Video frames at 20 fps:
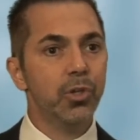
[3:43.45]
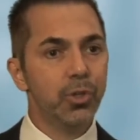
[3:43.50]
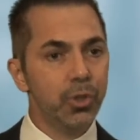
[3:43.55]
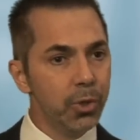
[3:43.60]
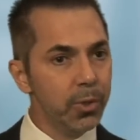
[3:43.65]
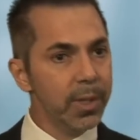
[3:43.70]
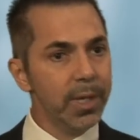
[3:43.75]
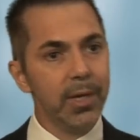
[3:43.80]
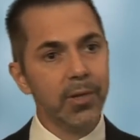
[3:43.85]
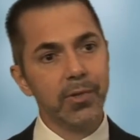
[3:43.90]

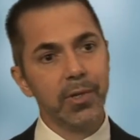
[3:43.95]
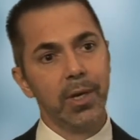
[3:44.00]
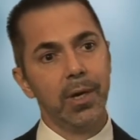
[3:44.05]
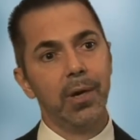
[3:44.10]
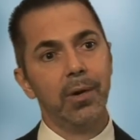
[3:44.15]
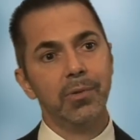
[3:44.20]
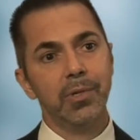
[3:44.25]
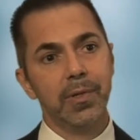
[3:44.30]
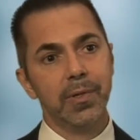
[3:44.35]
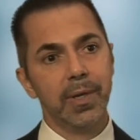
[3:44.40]
Two years
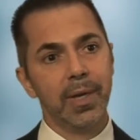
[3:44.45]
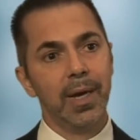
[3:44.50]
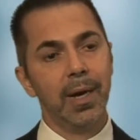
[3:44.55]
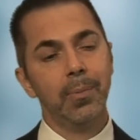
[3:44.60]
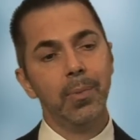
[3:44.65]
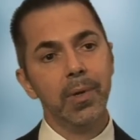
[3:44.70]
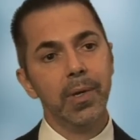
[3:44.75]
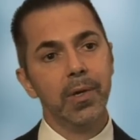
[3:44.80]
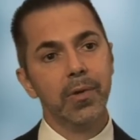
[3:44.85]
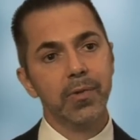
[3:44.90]
ago, just a
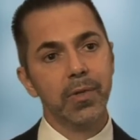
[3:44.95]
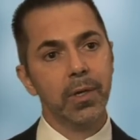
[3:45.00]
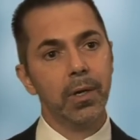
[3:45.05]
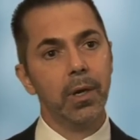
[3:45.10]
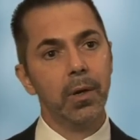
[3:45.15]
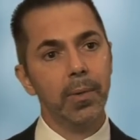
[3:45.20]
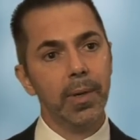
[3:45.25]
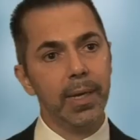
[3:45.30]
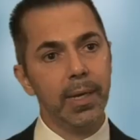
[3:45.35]
couple years ago,